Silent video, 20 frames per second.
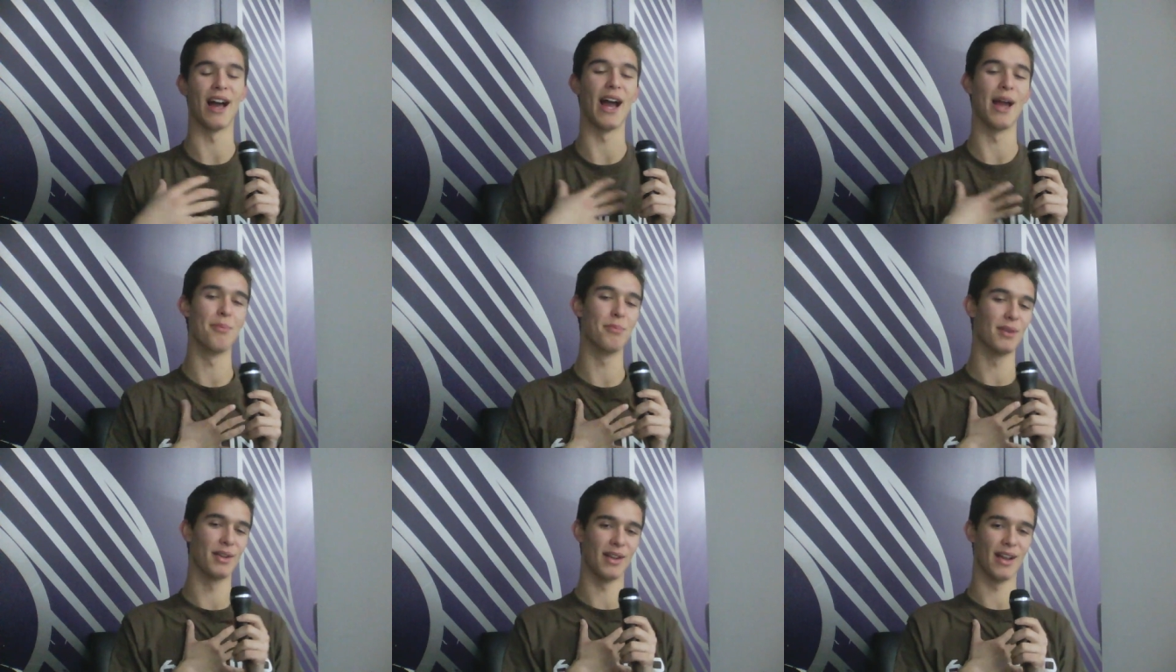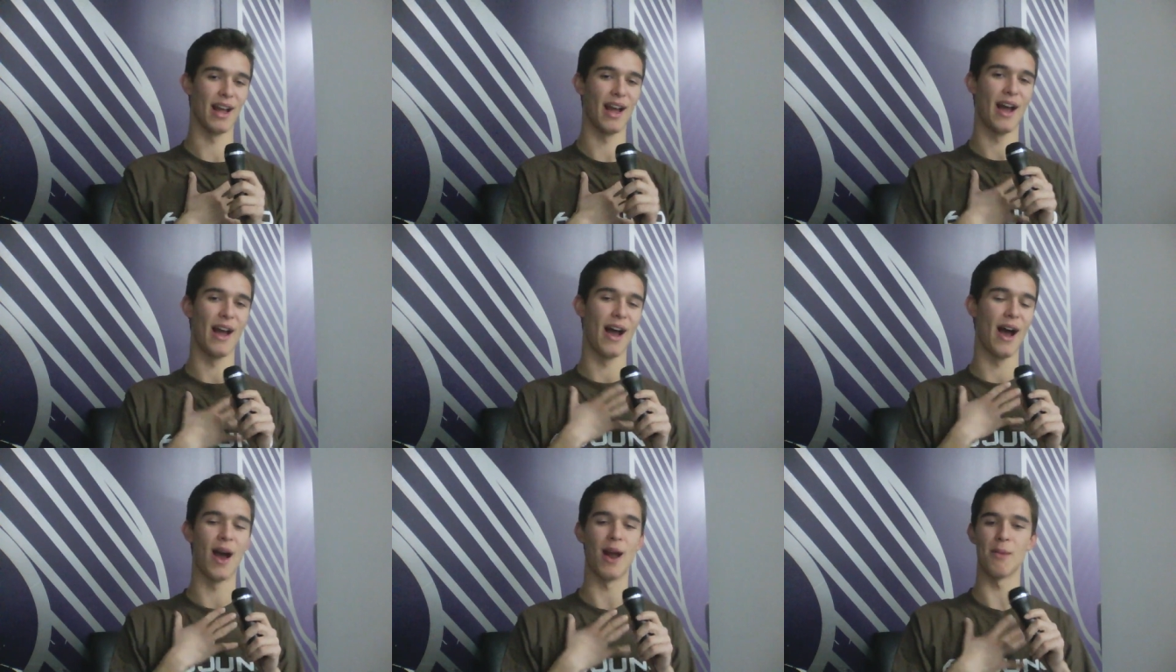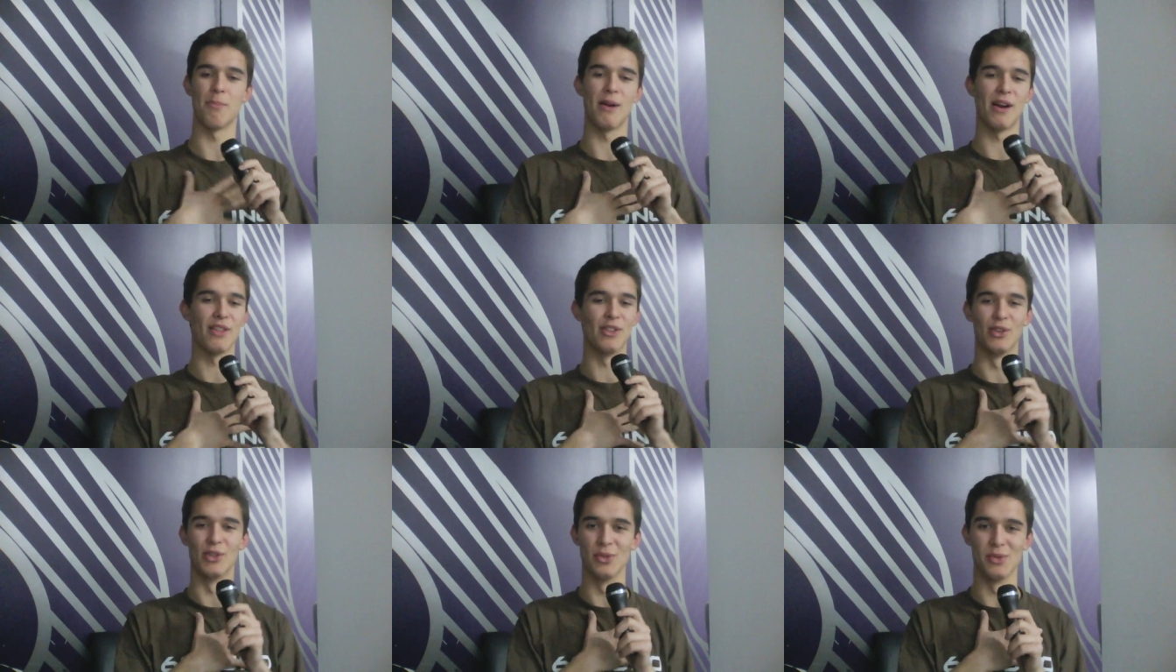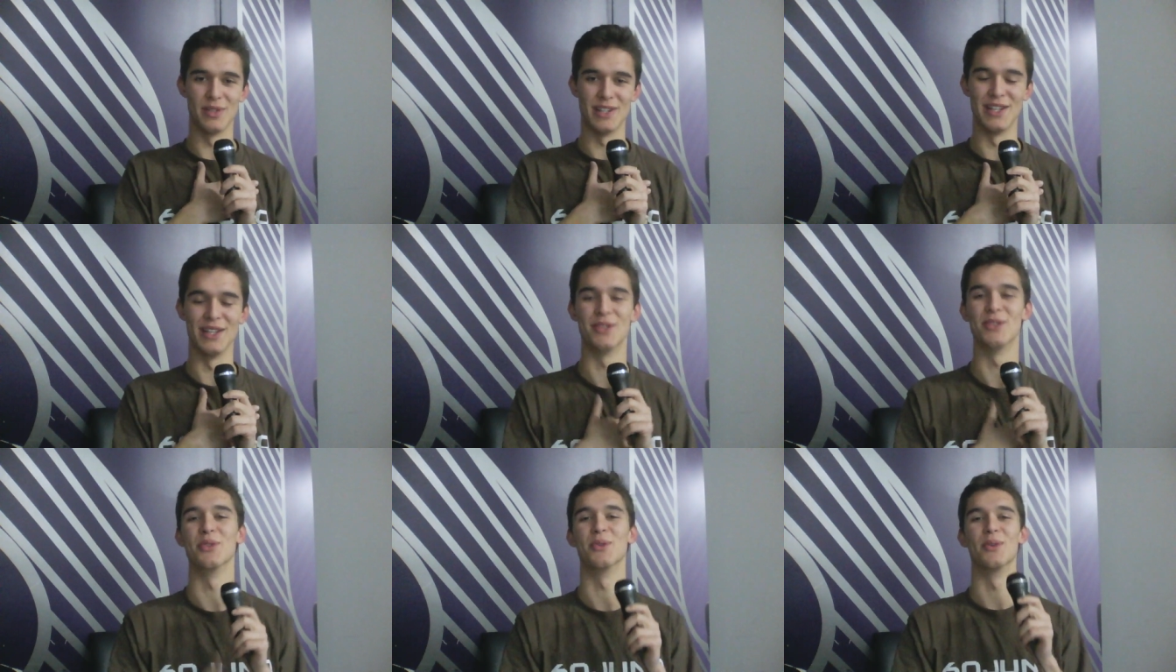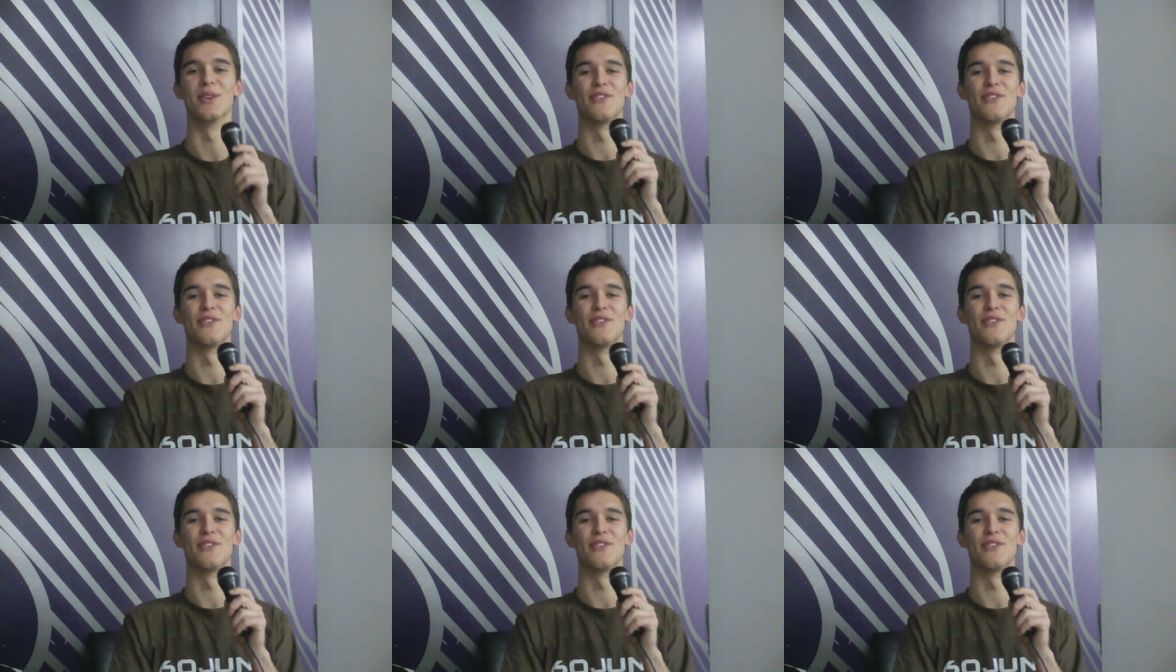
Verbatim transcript: I'm I buy the dookie too.